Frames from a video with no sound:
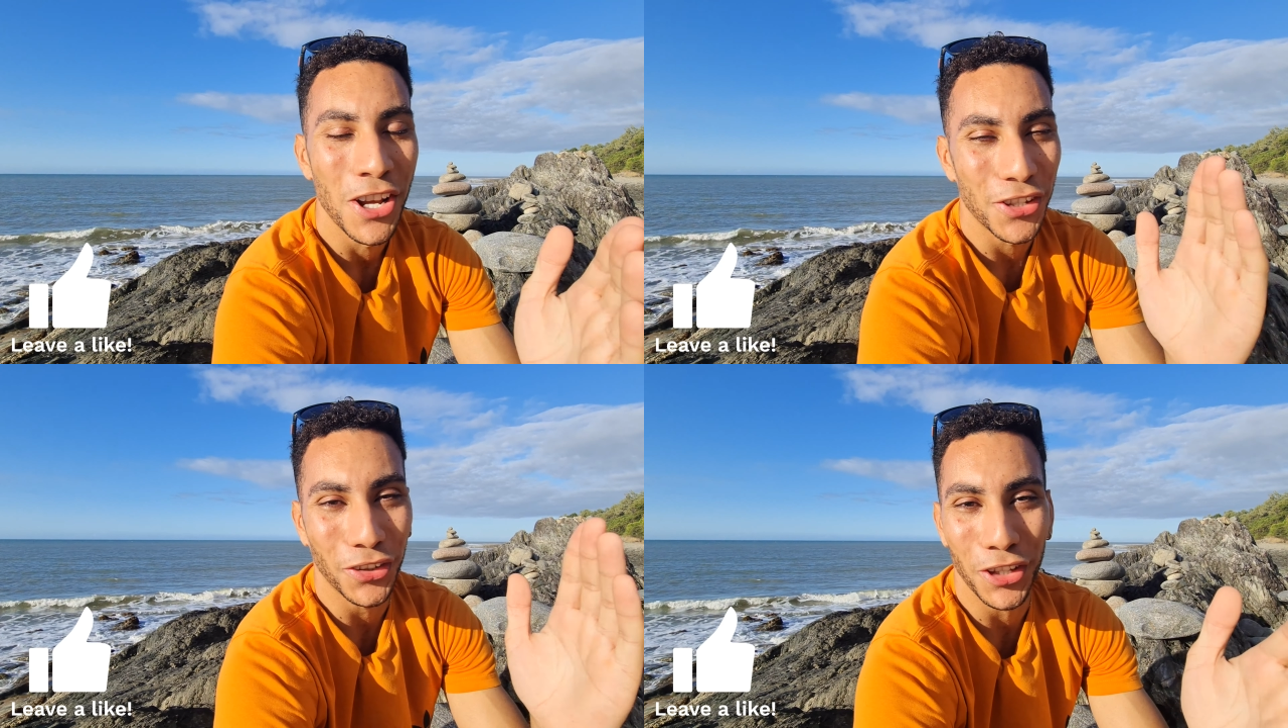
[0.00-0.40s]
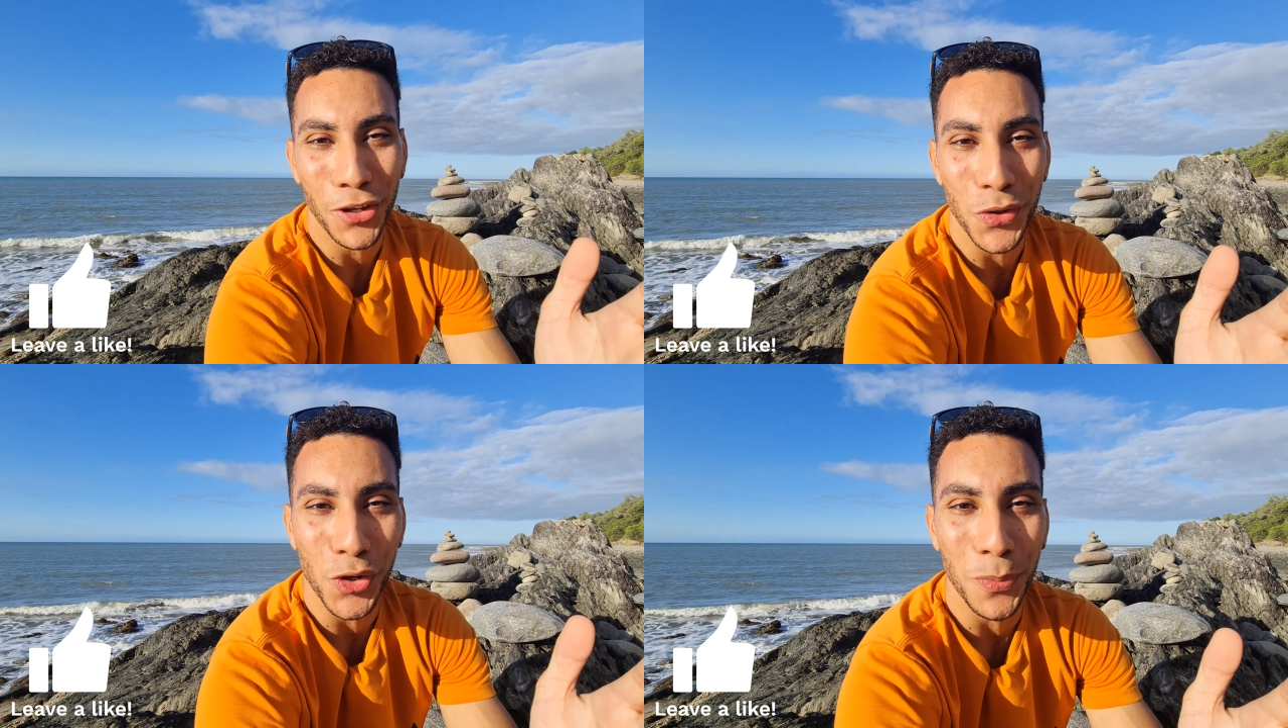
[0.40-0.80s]
so that
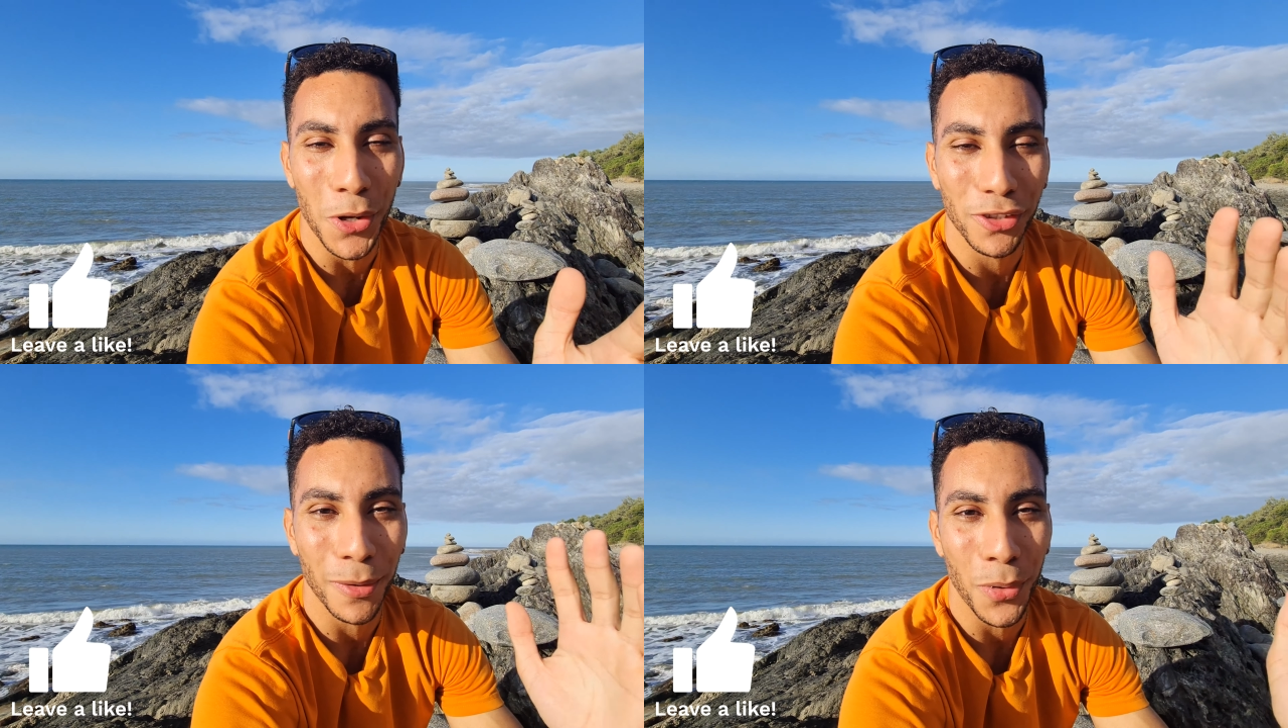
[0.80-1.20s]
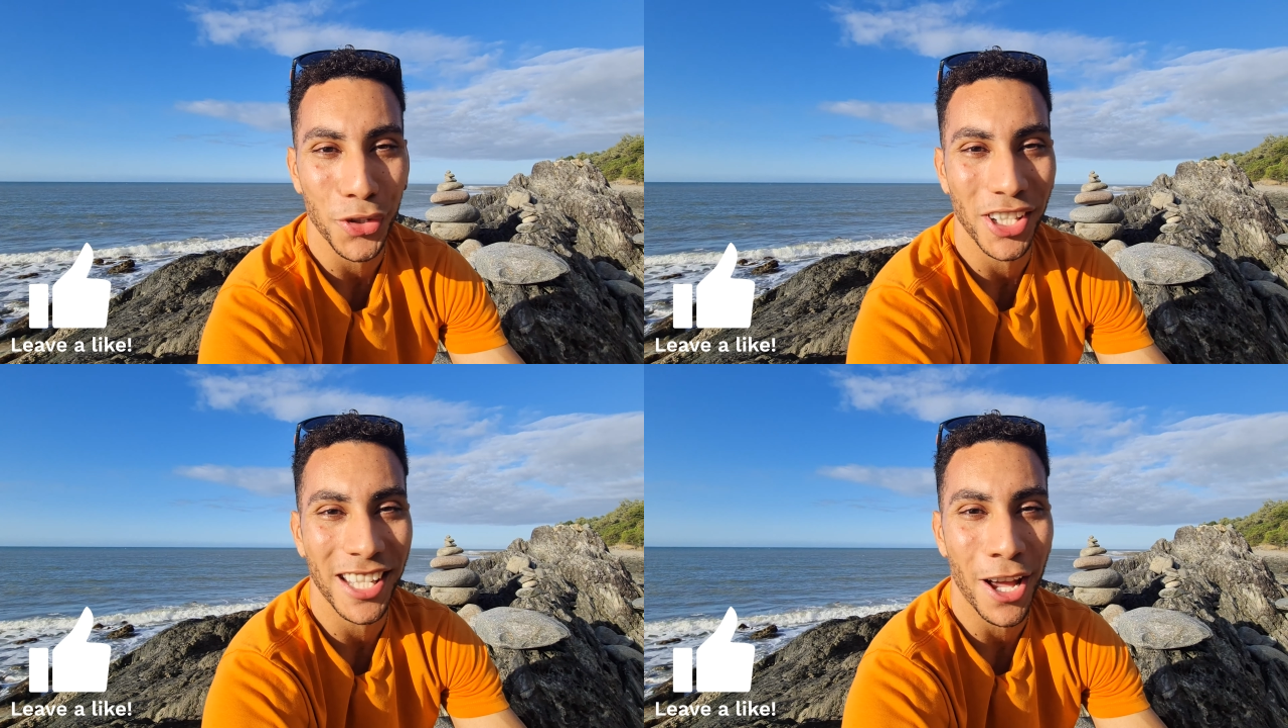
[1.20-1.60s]
YouTube knows to
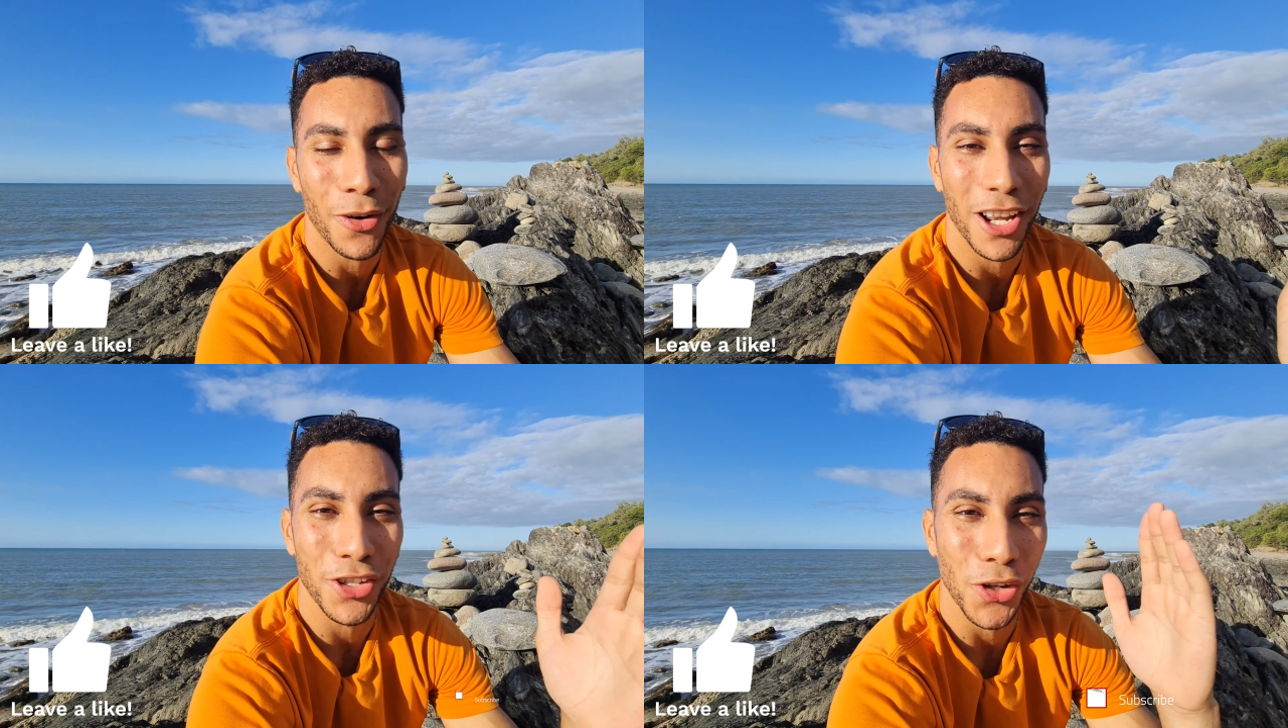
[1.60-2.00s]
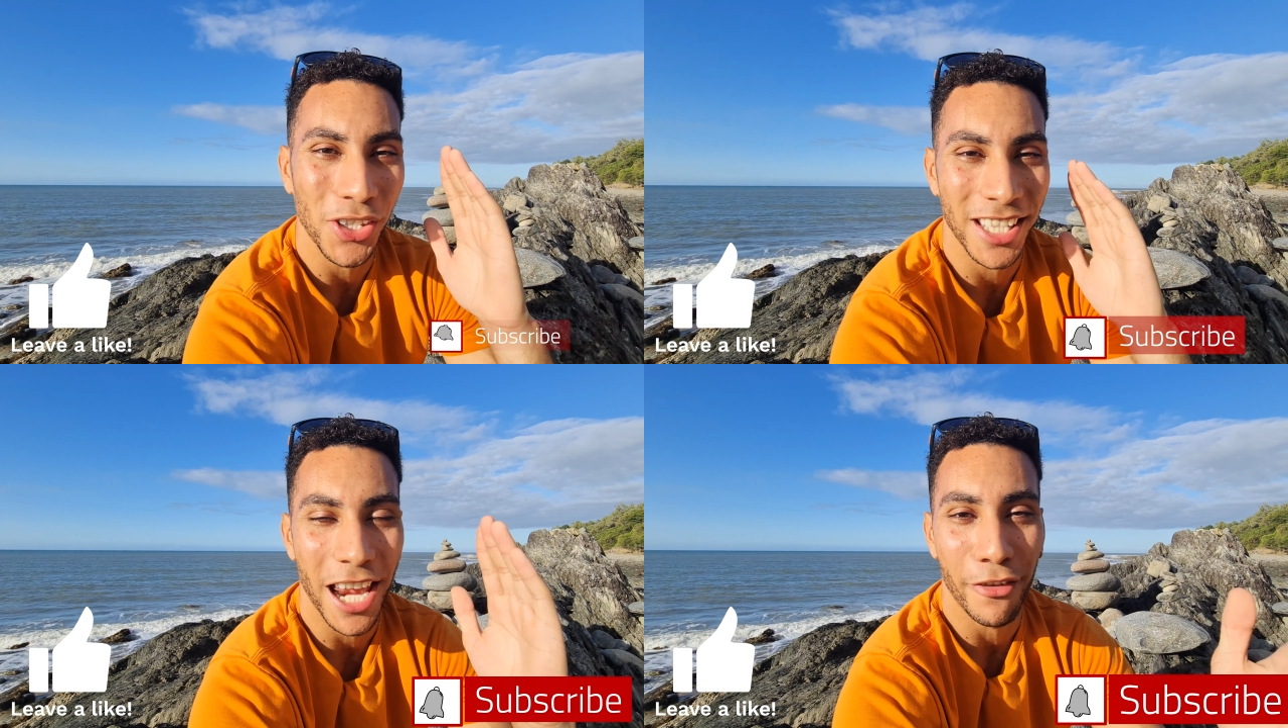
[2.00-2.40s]
push this out and shows
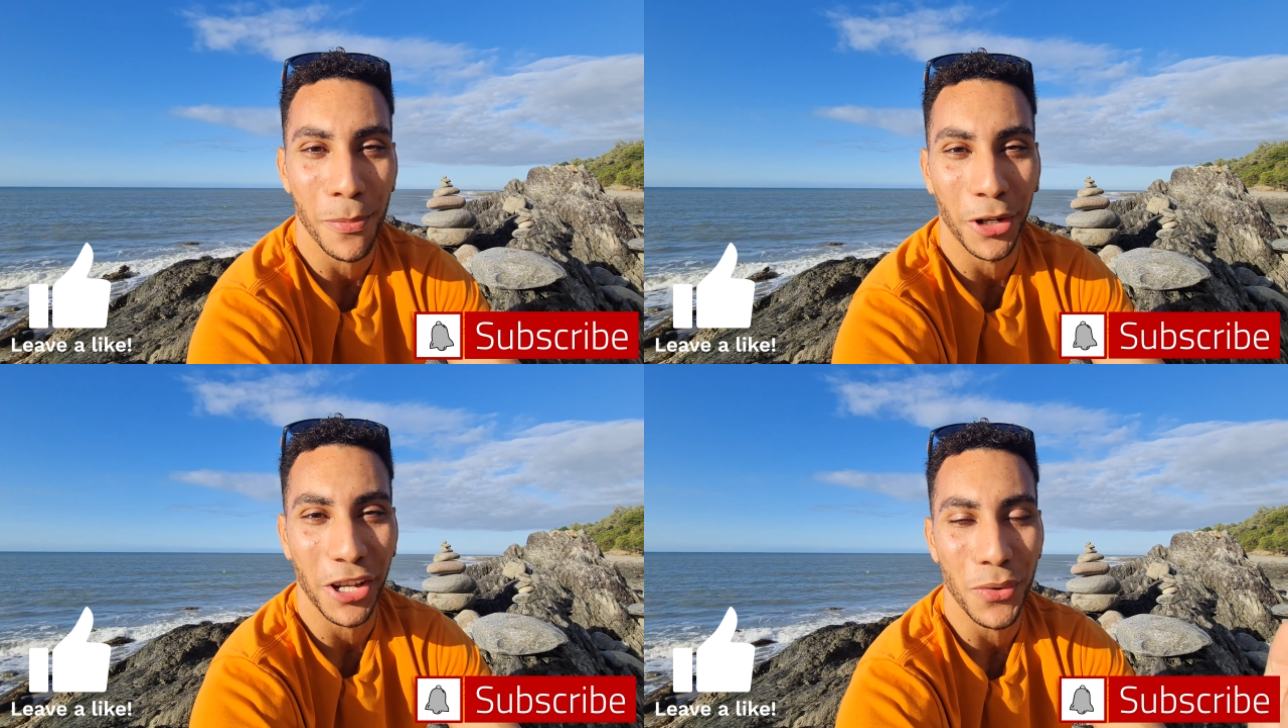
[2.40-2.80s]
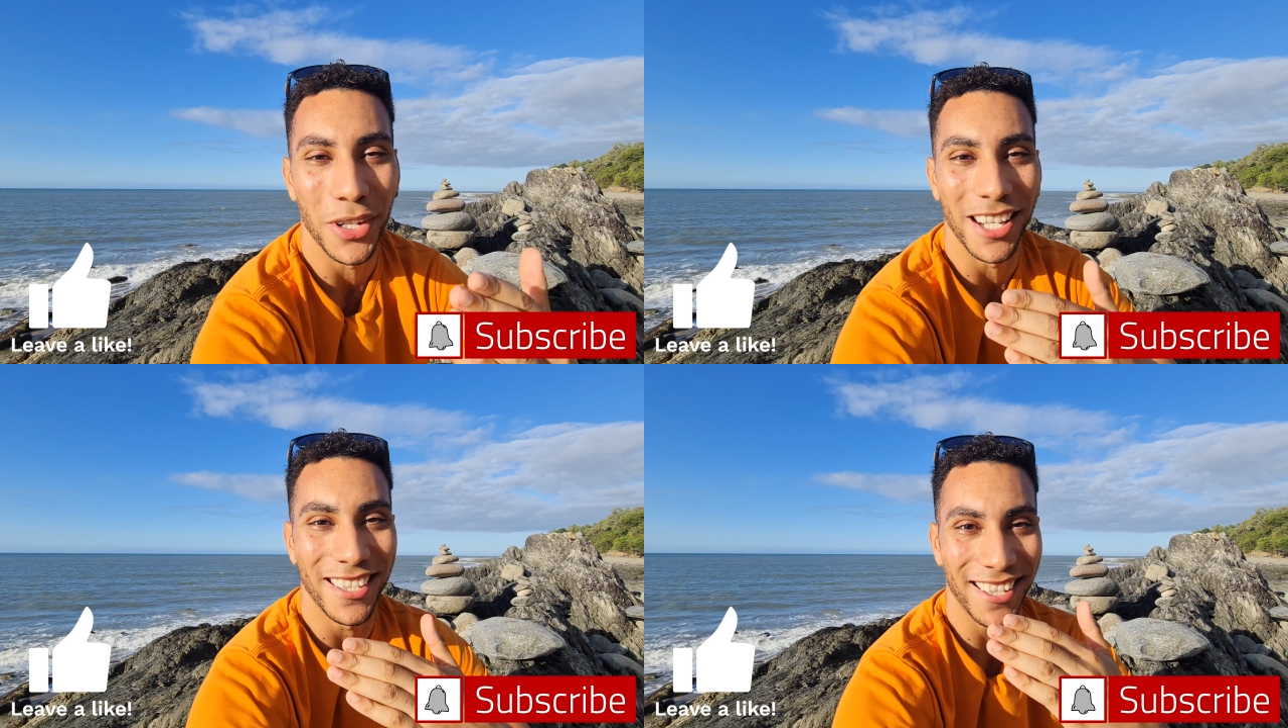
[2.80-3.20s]
it to everybody who
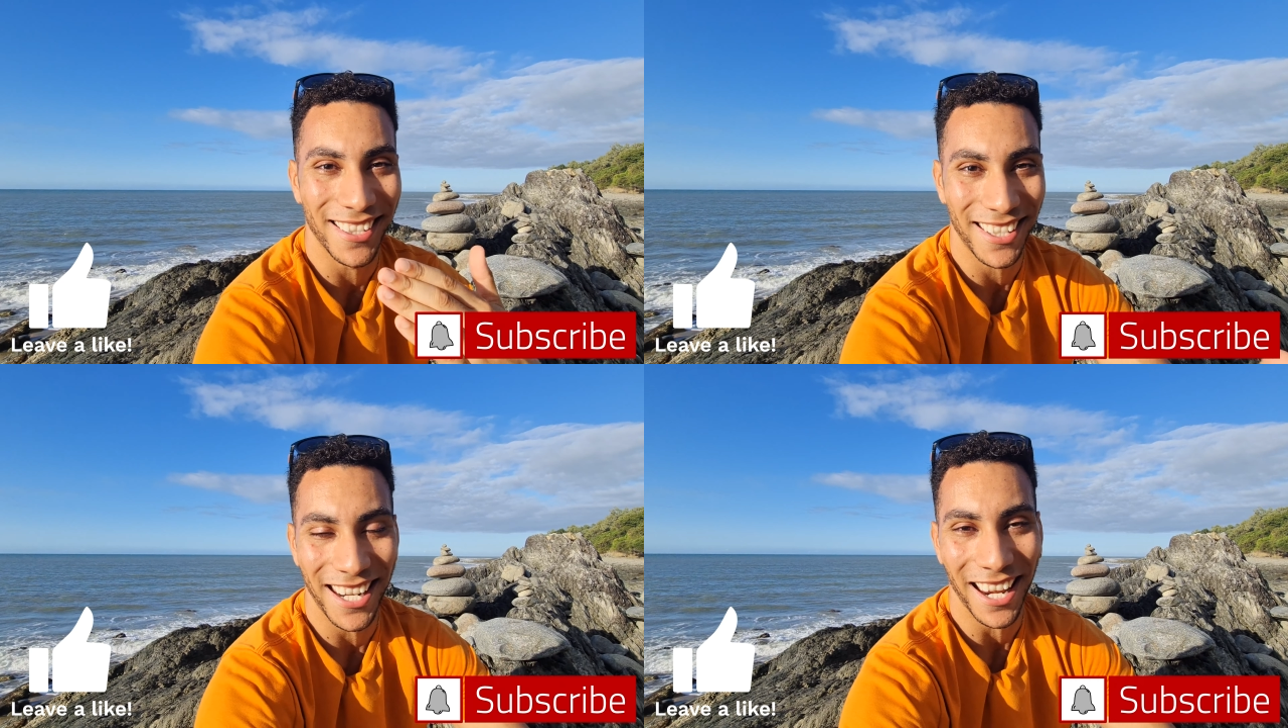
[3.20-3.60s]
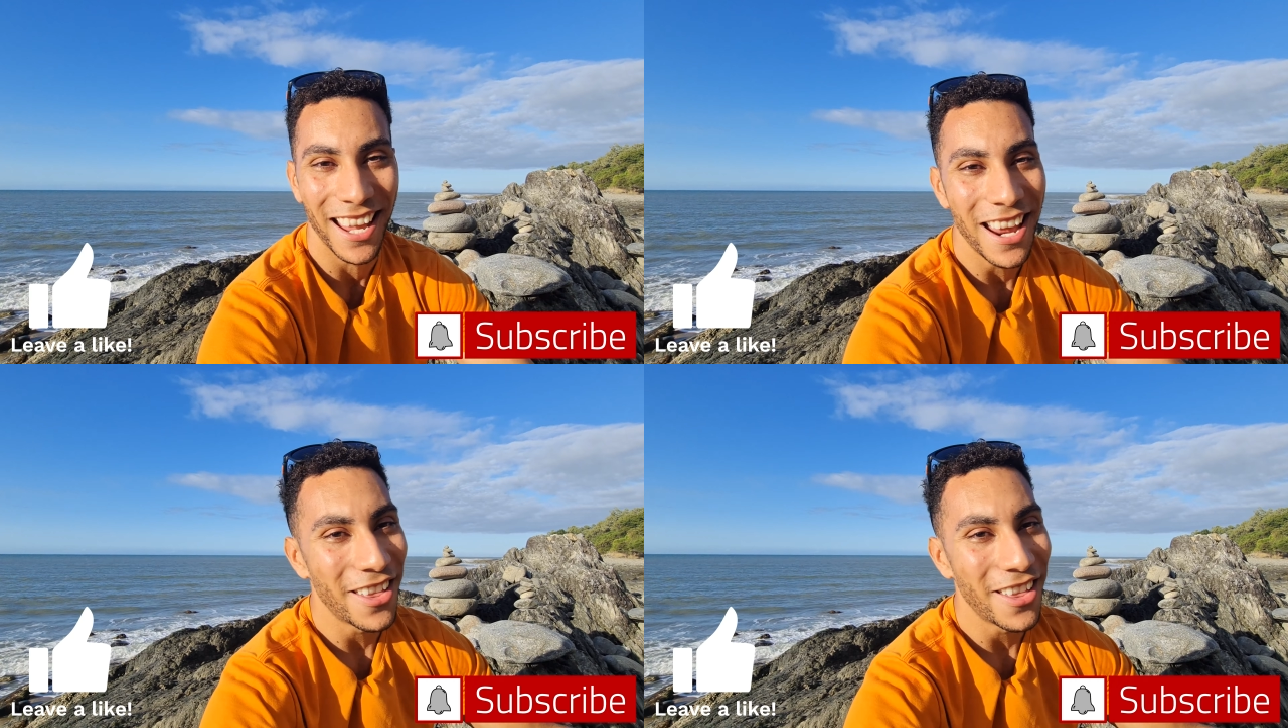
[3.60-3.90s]
needs to see it.